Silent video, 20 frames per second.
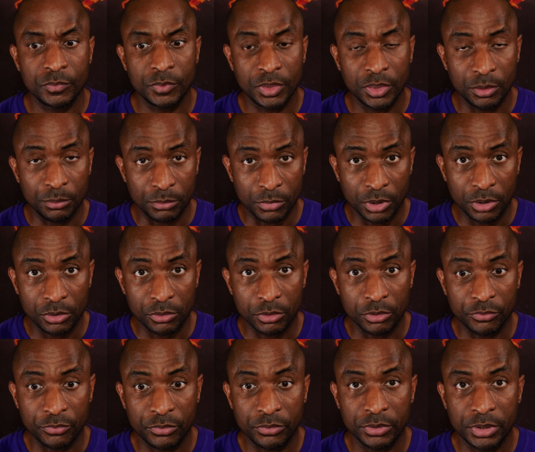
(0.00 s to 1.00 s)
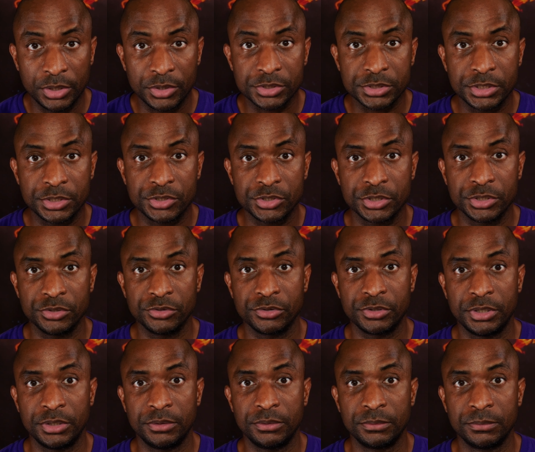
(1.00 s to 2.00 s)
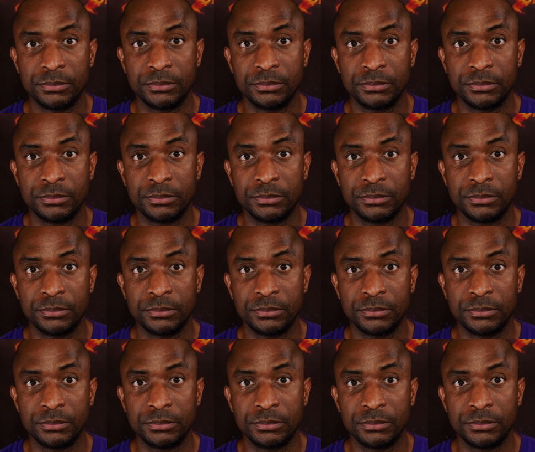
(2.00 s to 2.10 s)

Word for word: the murder of innocent children,